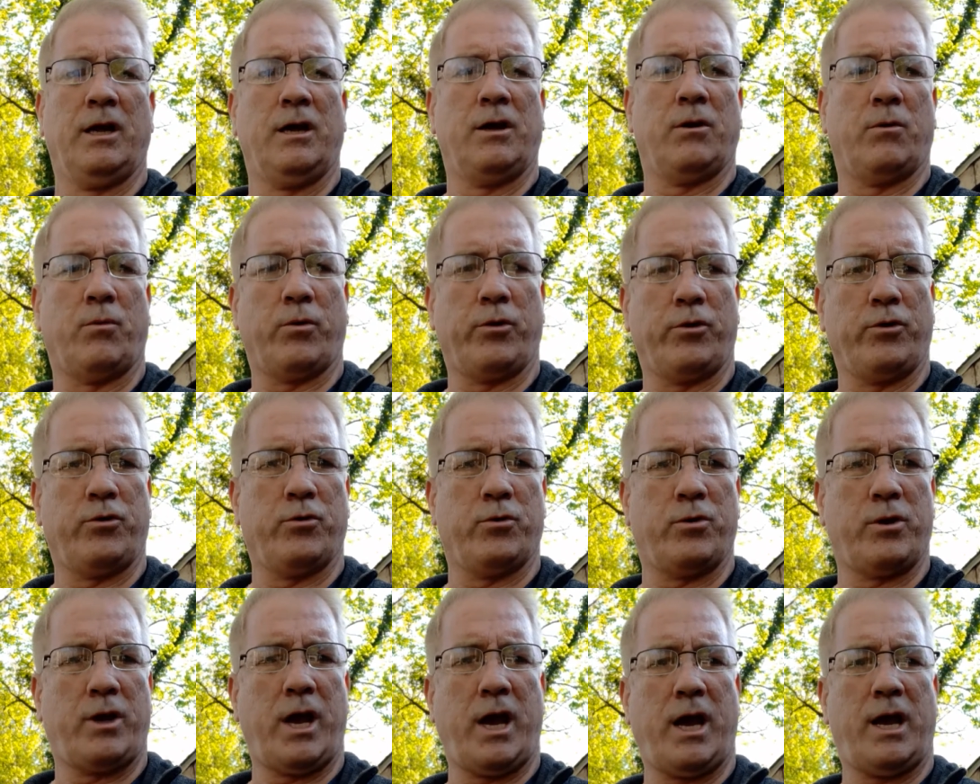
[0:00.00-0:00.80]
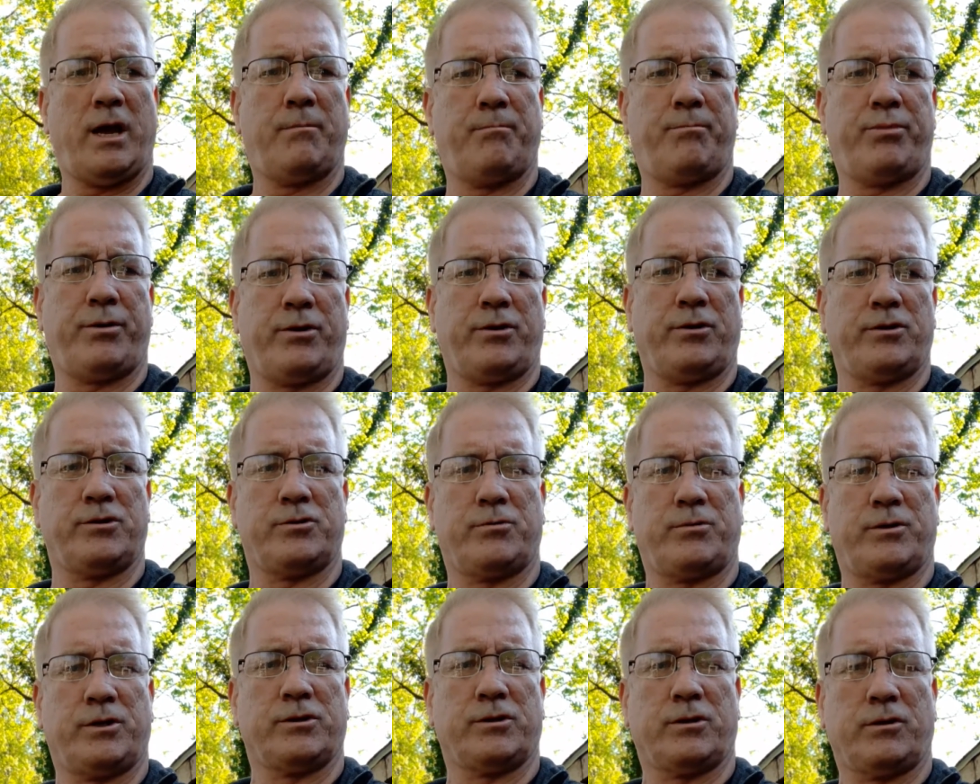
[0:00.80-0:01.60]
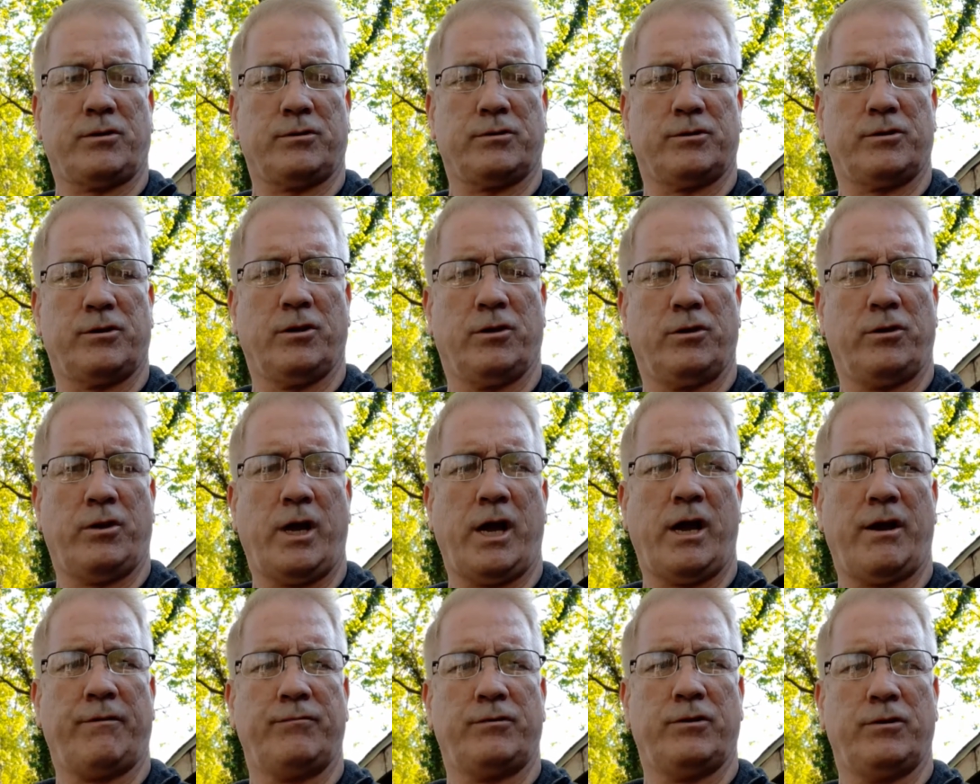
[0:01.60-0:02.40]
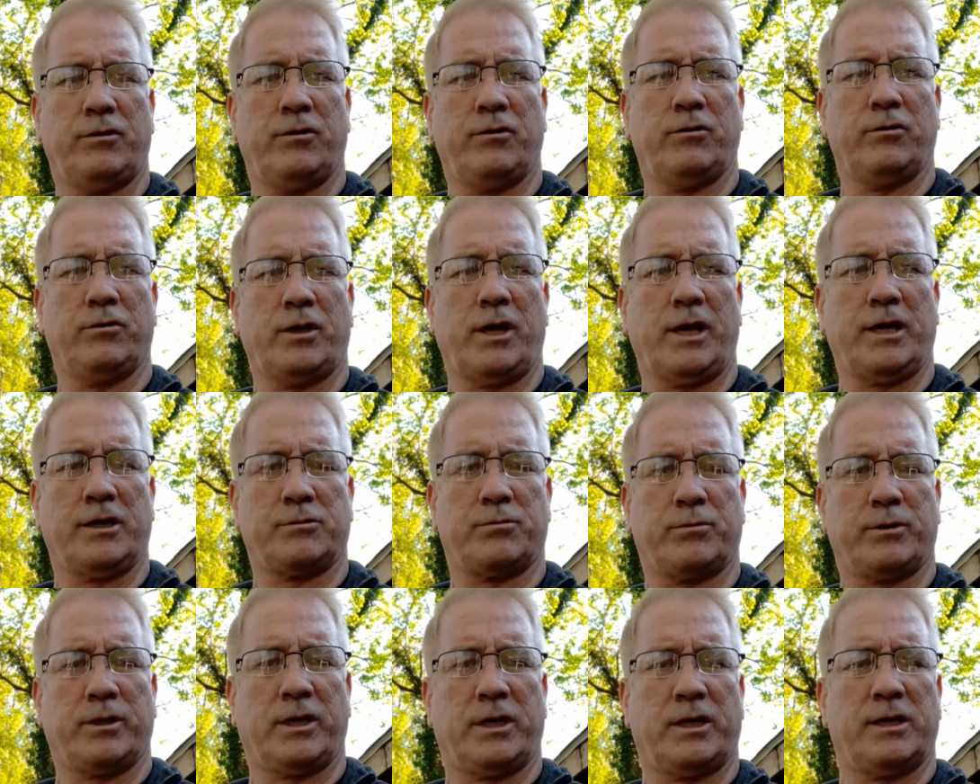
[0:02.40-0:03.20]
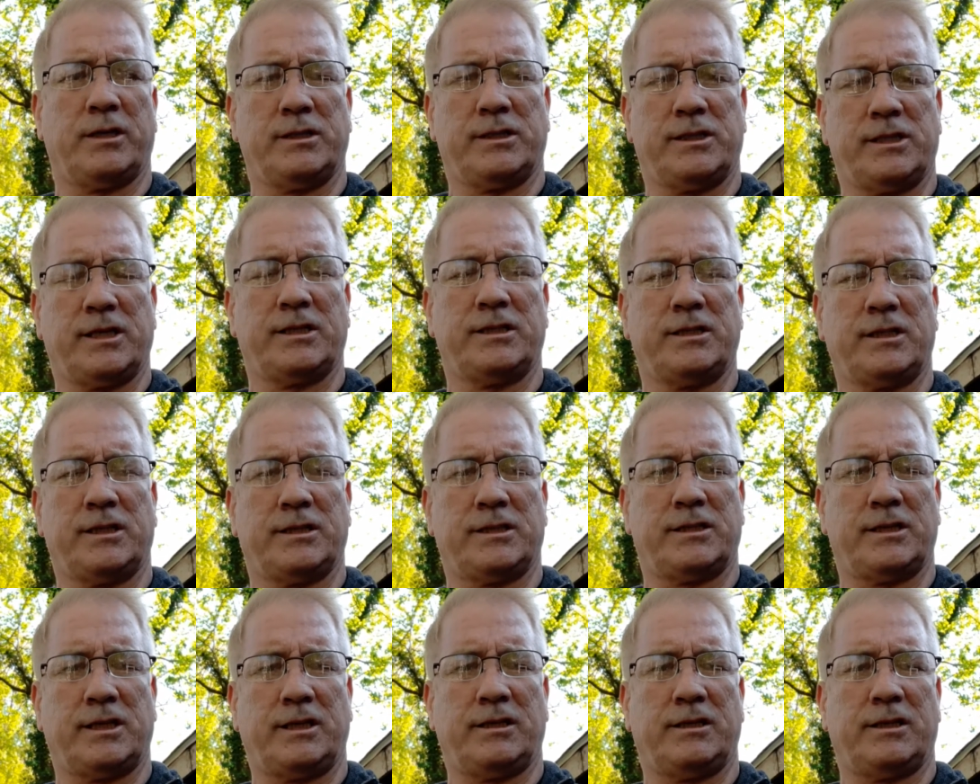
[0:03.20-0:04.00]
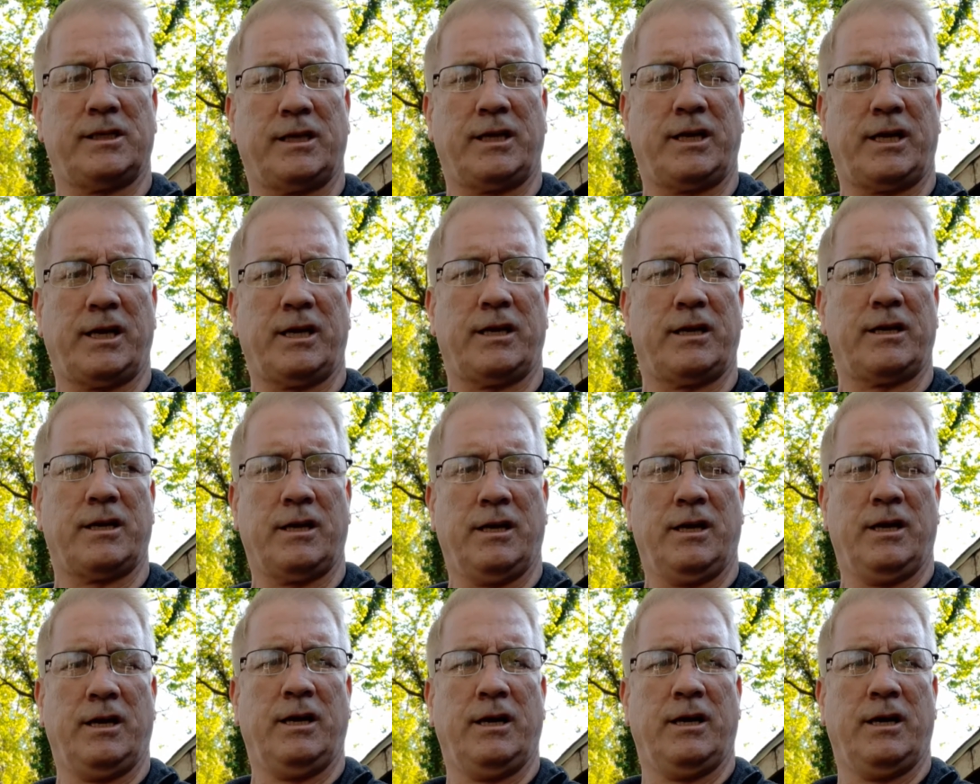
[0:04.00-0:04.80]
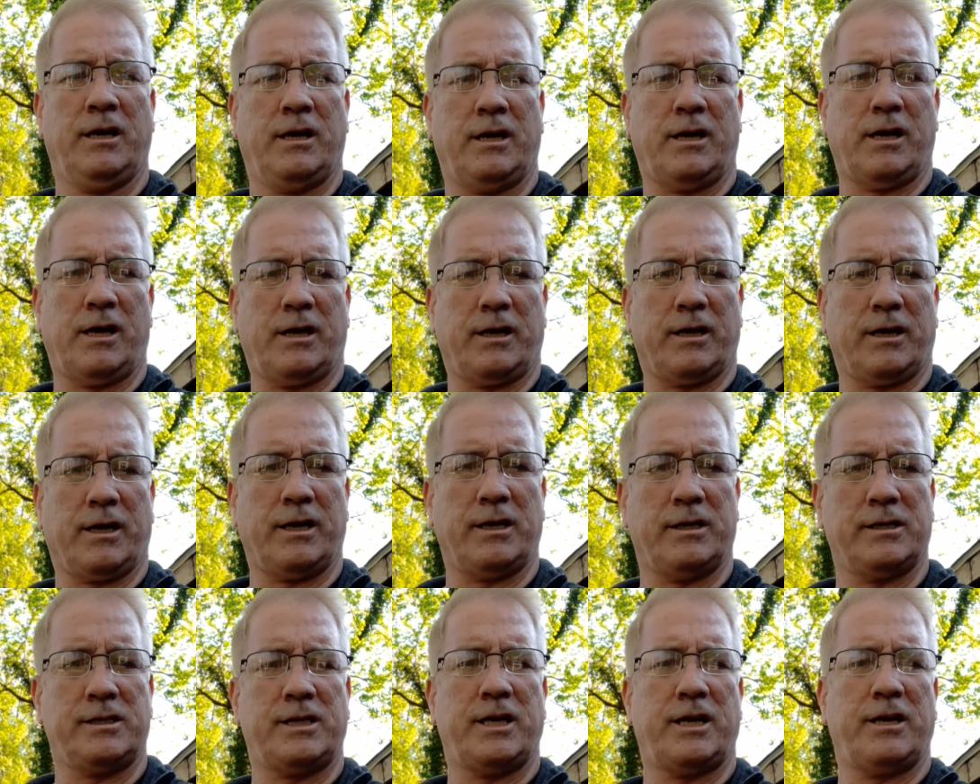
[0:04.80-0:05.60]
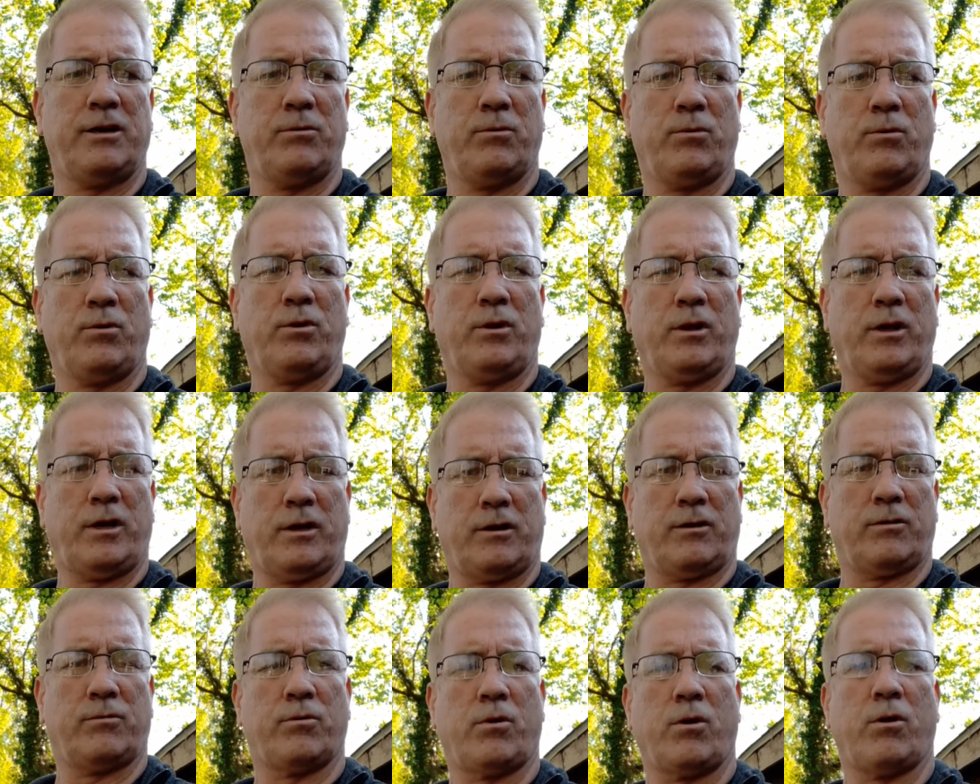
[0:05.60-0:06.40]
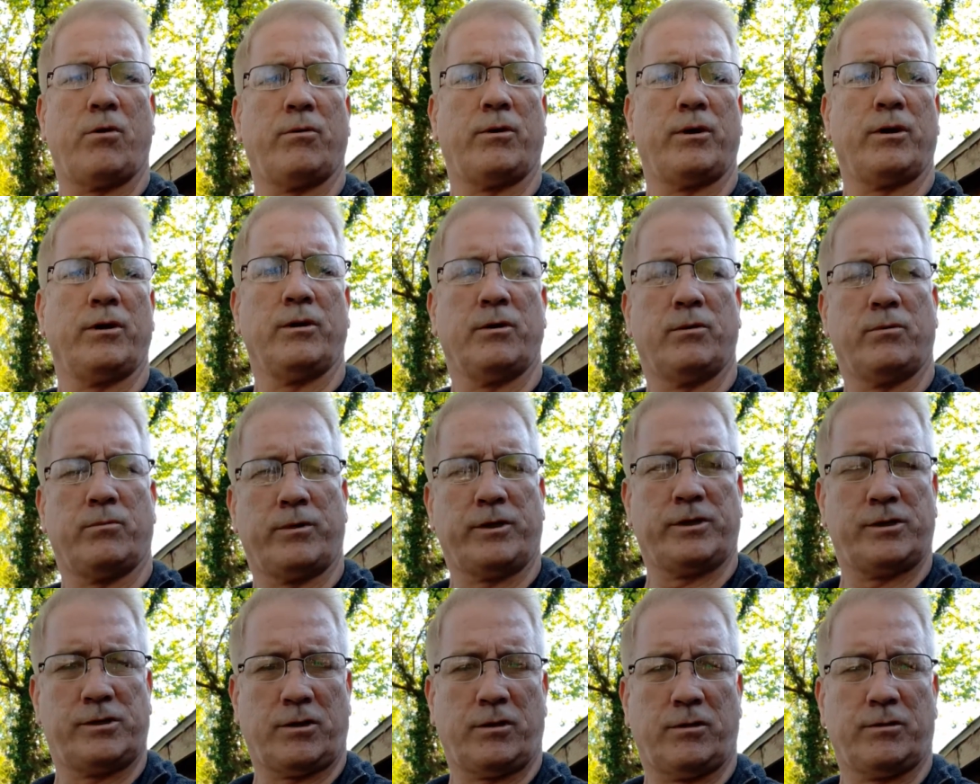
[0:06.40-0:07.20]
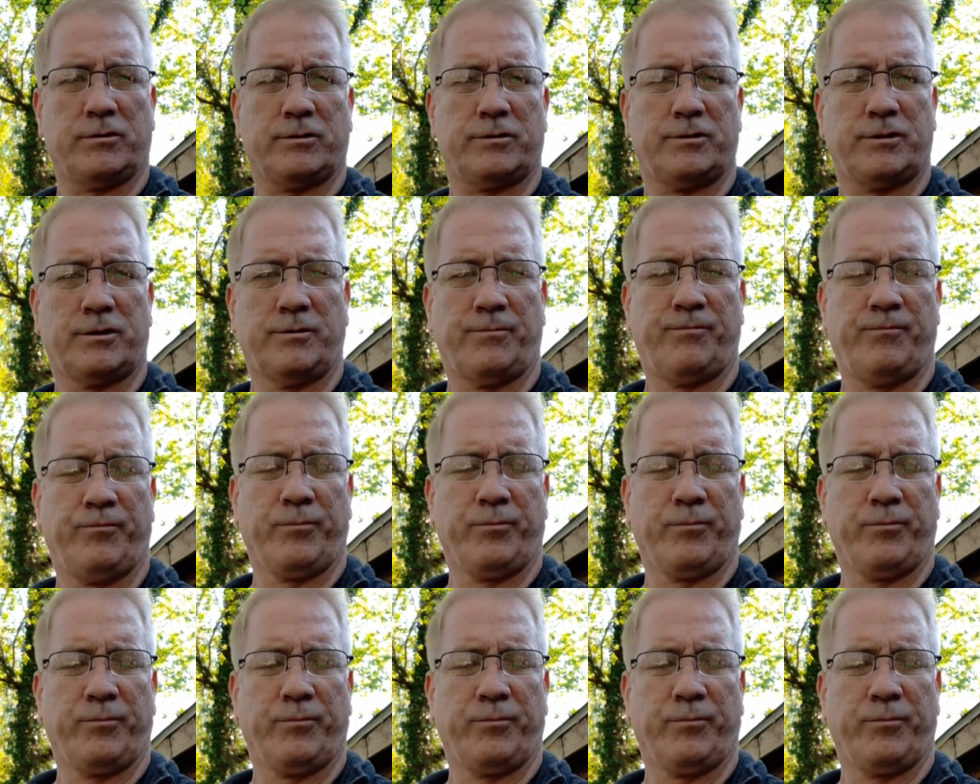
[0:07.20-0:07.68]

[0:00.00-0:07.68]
where you can produce results. You have to do things with consistency to get continual and growing results.